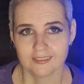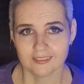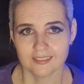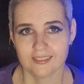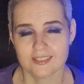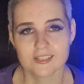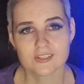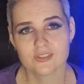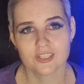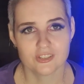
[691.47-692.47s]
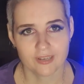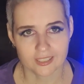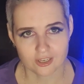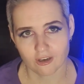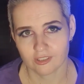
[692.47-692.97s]
And it's not a direct
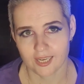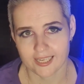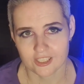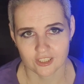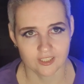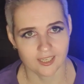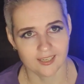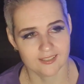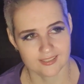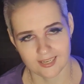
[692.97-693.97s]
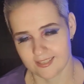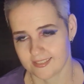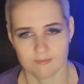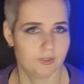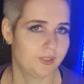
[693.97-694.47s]
correlation. You can't say that
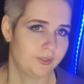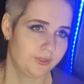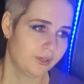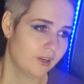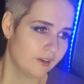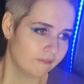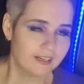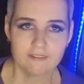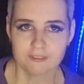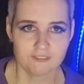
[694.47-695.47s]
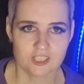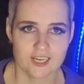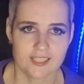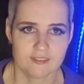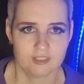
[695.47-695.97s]
someone who read 50
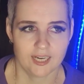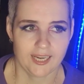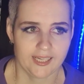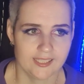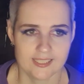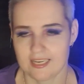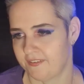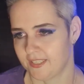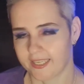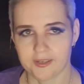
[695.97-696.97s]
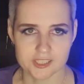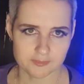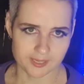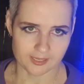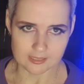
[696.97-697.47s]
Shades of Grey is definitely going to
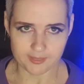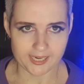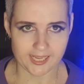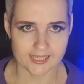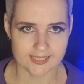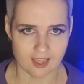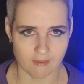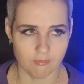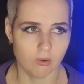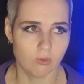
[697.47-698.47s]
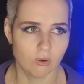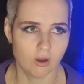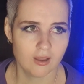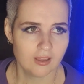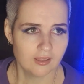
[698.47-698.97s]
be into BDSM, or
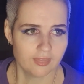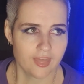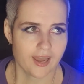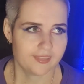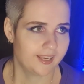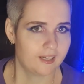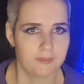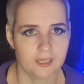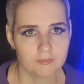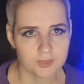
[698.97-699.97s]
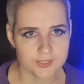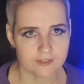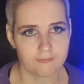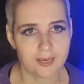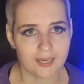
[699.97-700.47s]
that they're going to be an
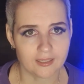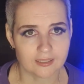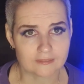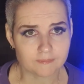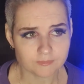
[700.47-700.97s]
abusive partner,